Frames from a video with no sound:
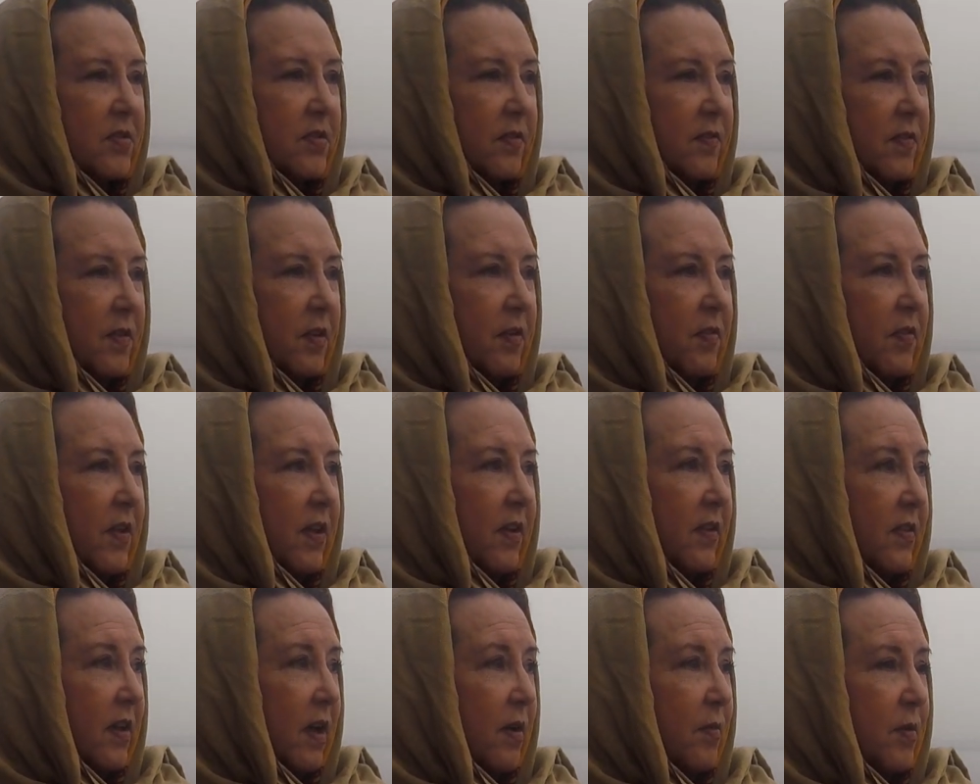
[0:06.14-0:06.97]
a few
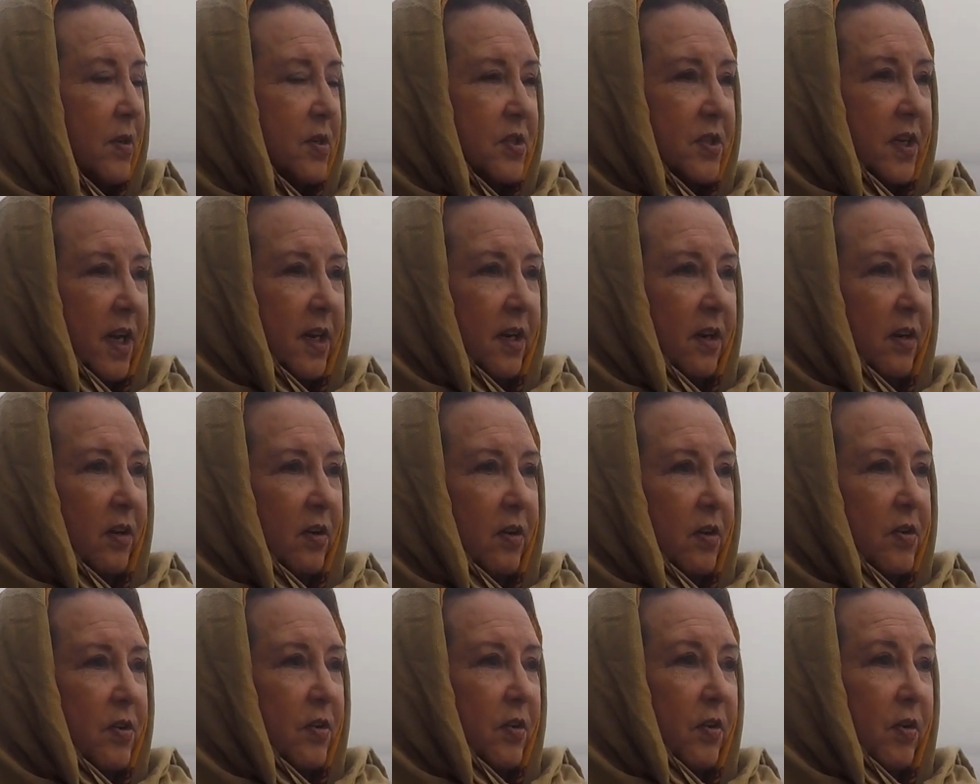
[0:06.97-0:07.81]
things I wish I'd
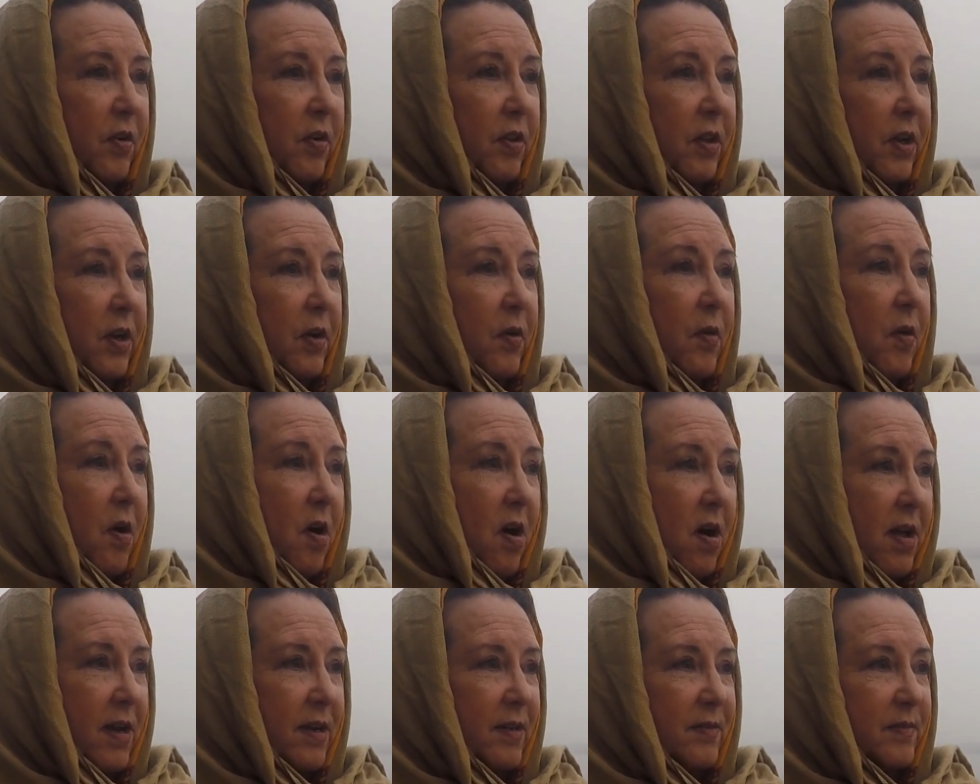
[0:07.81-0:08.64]
learned earlier
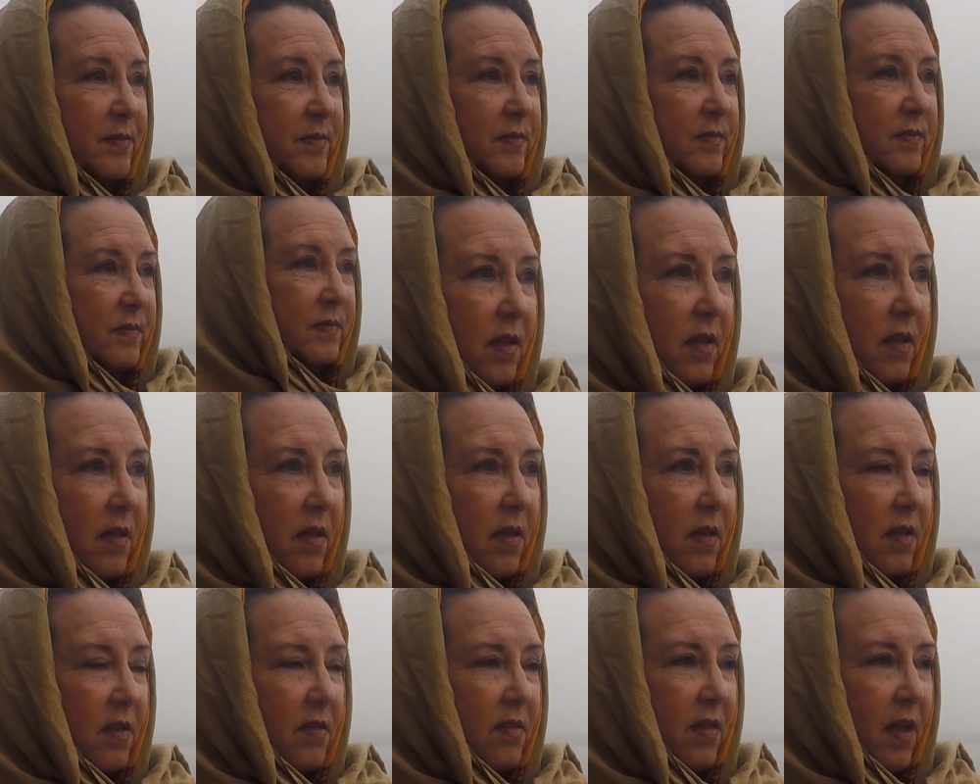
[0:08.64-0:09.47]
on.
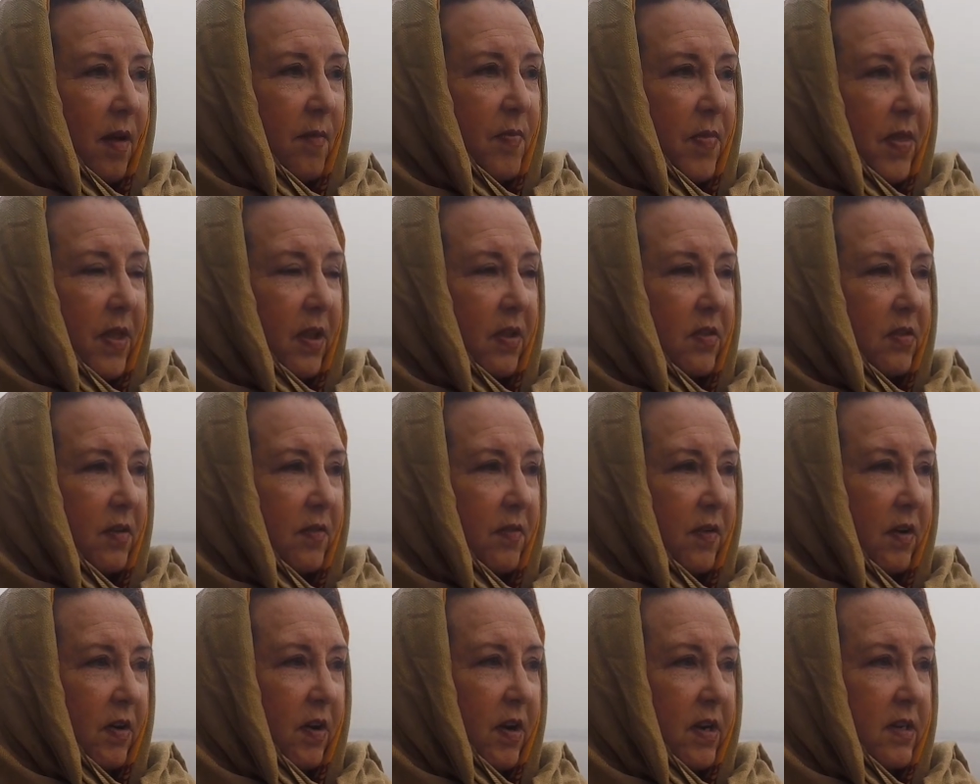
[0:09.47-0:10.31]
Some things are
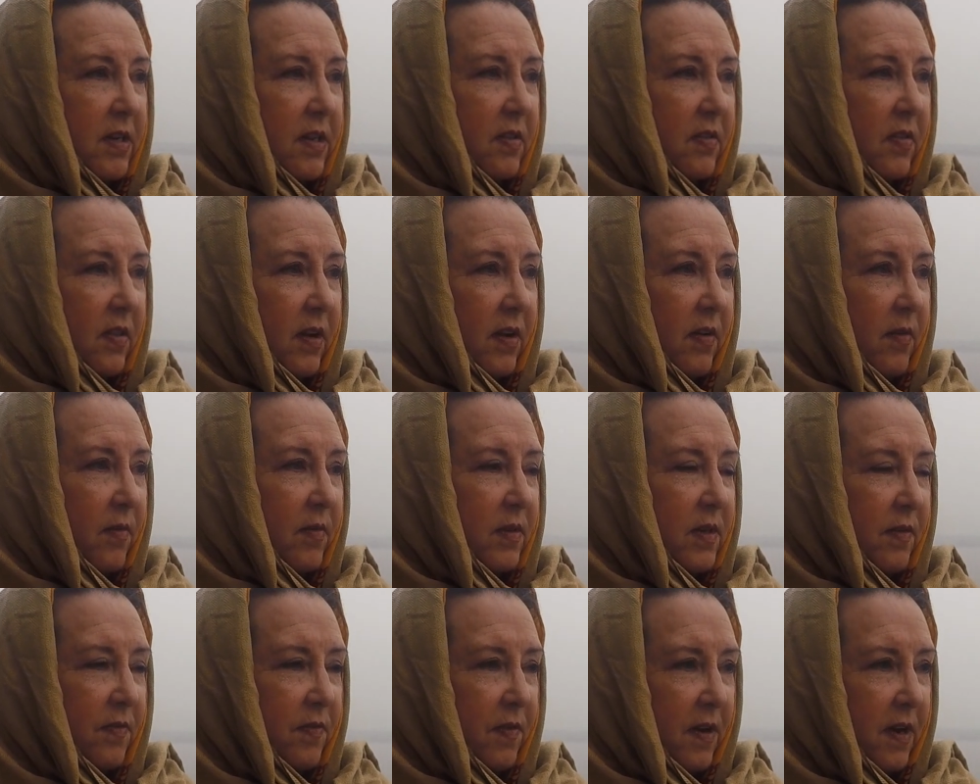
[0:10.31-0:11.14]
very
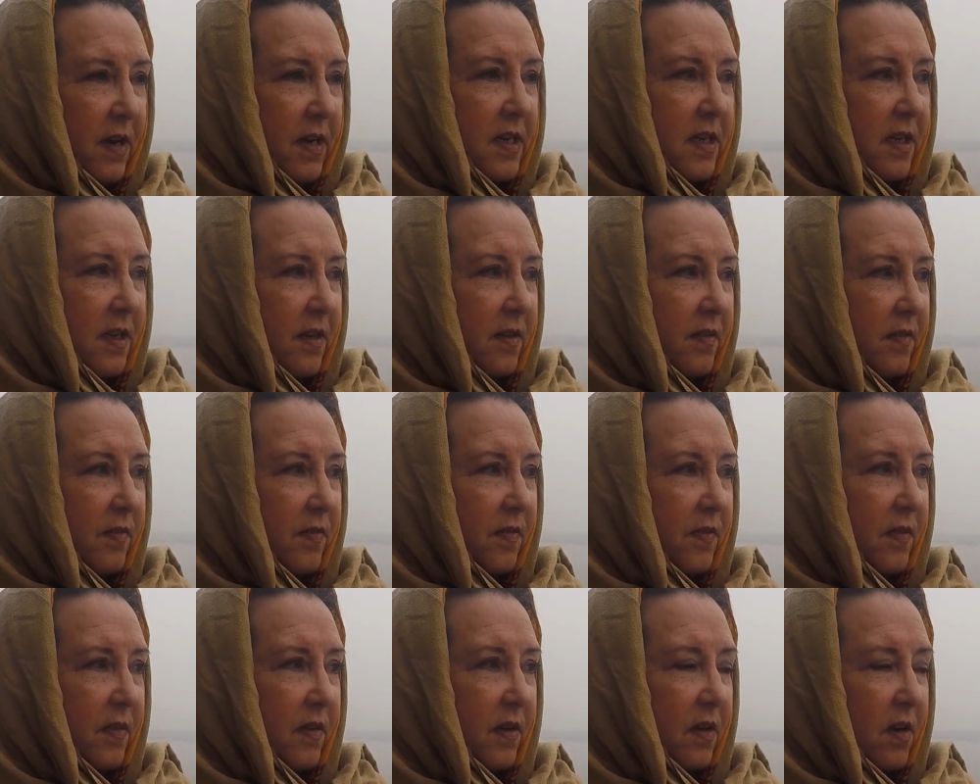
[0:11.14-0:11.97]
definitive,
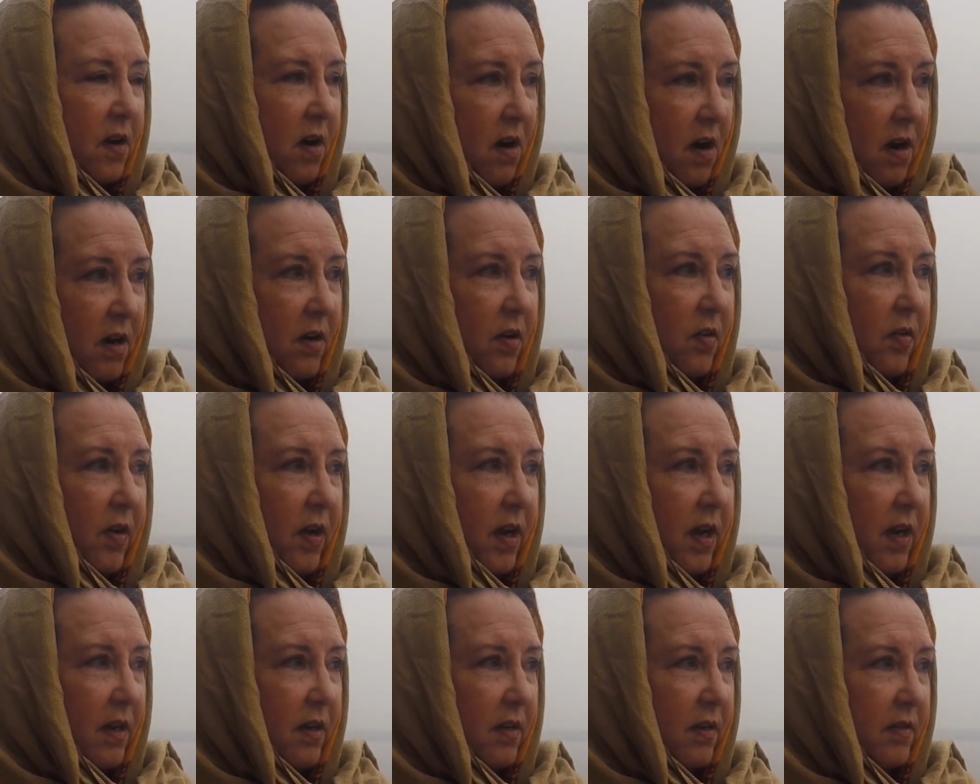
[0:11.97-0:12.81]

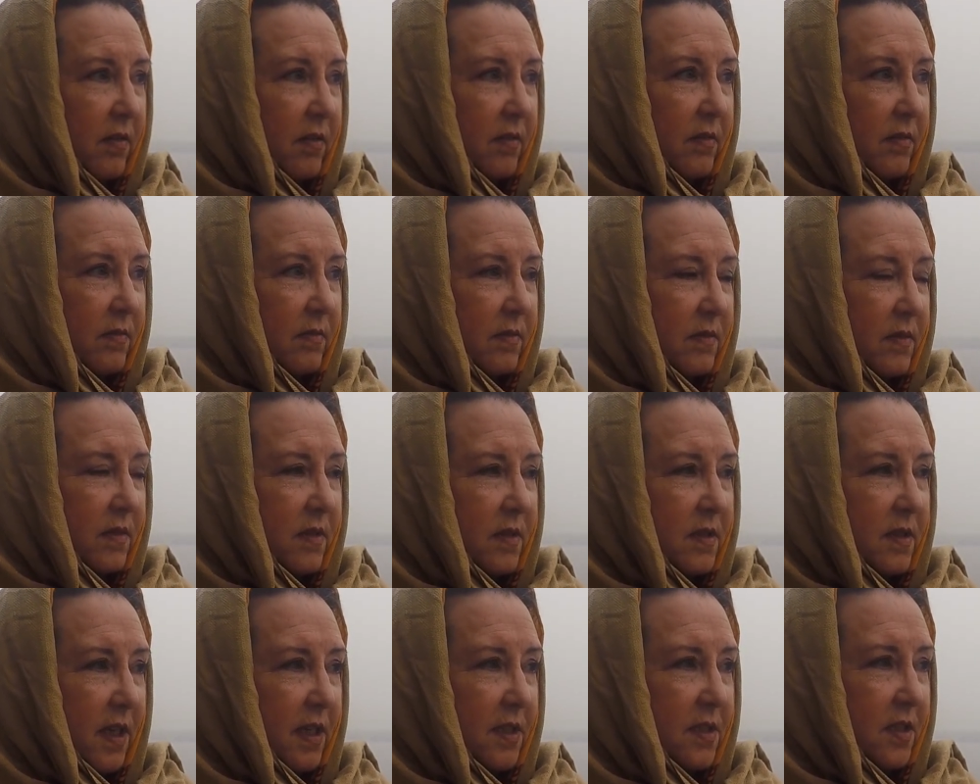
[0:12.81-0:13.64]
concrete,
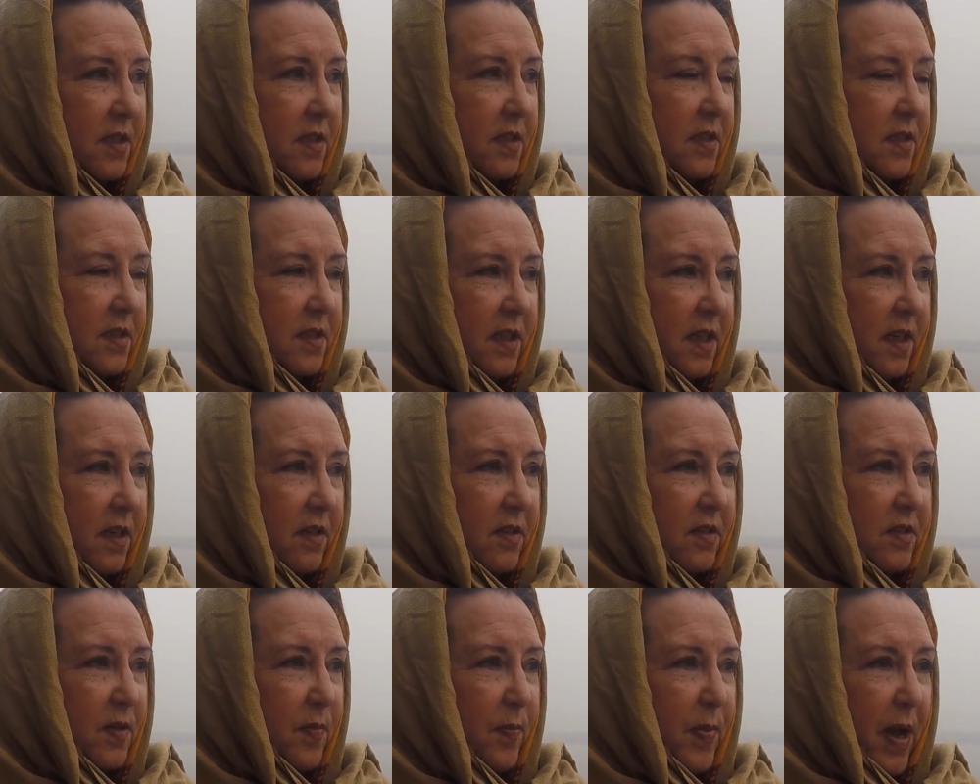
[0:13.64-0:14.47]
such as
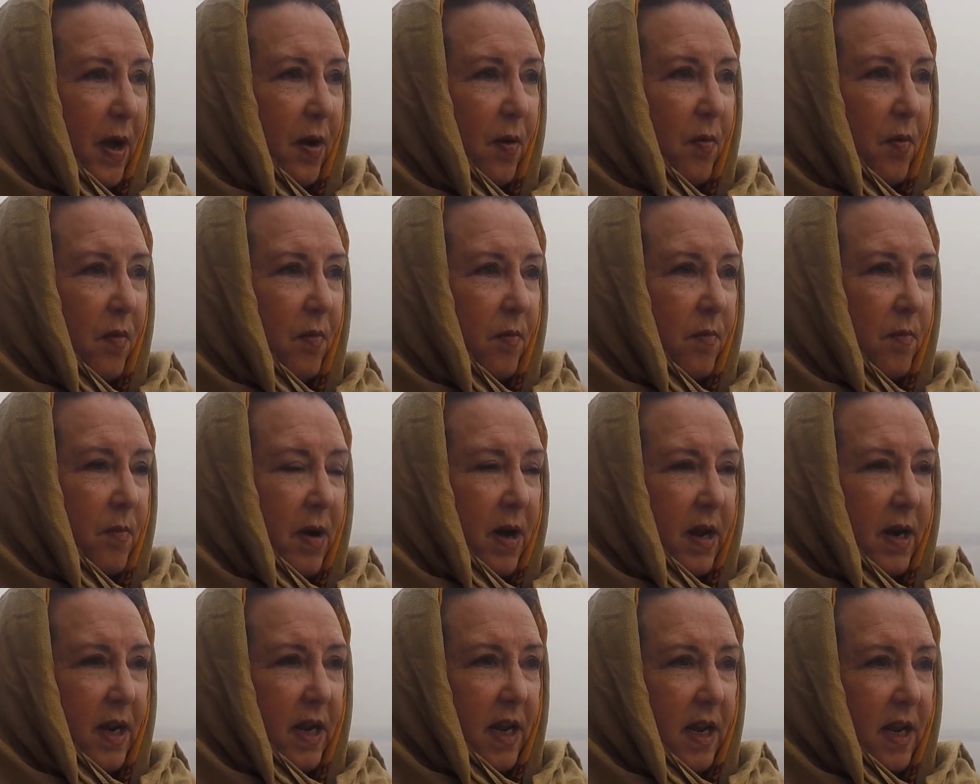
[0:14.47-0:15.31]
skills about
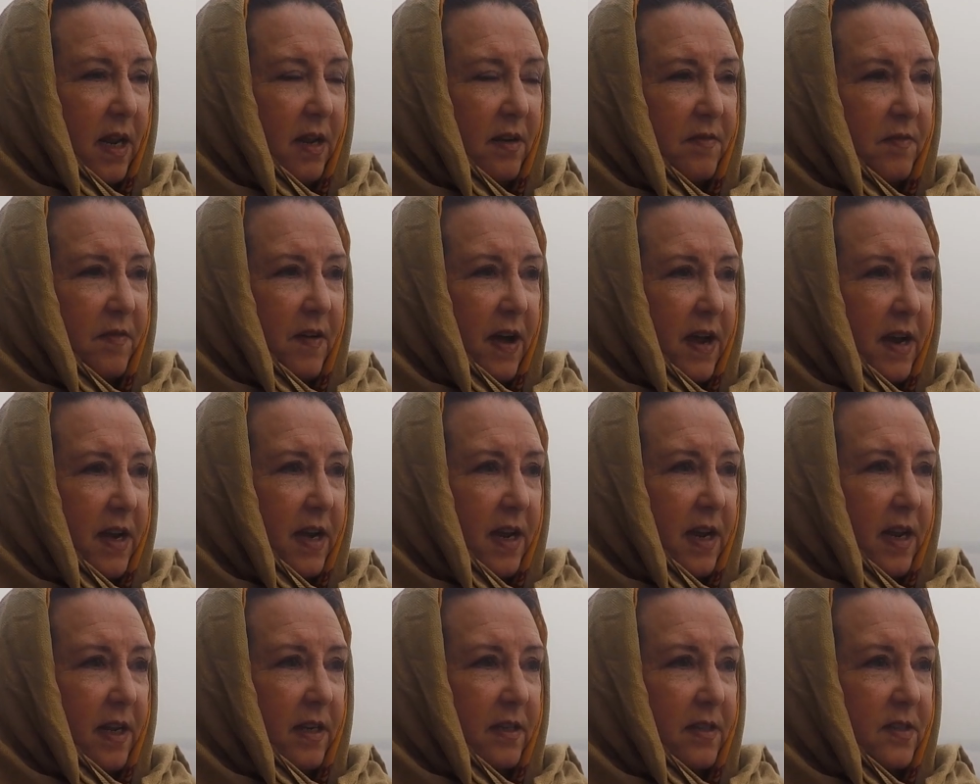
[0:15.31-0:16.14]
money and
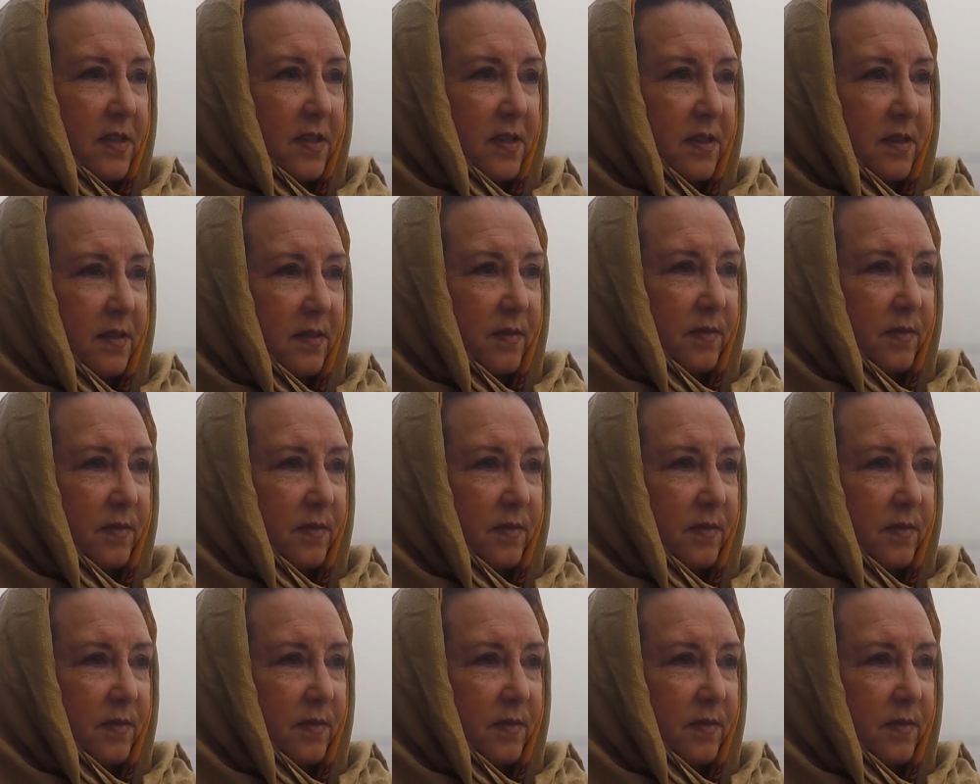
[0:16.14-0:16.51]
finance.